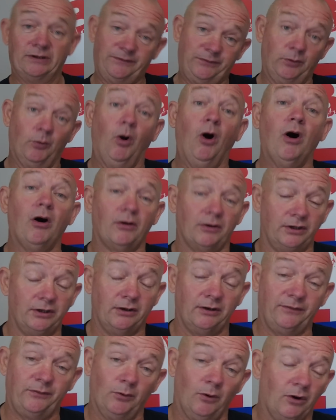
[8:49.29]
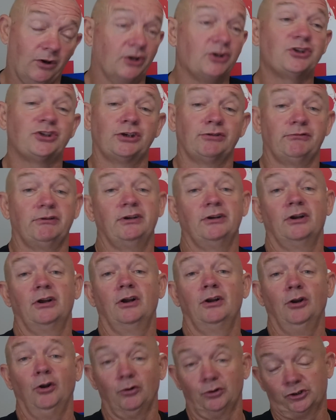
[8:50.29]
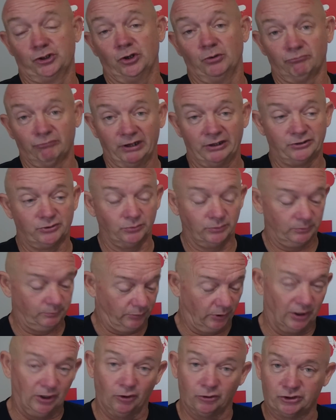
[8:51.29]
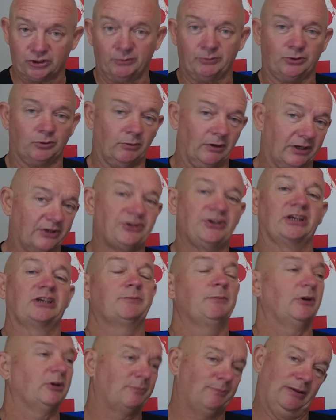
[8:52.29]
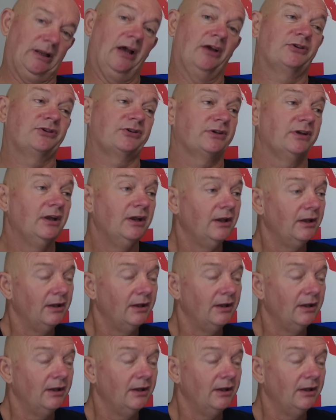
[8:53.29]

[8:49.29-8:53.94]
If you are considering a long-term rental, and by long-term we're talking like 6 months plus,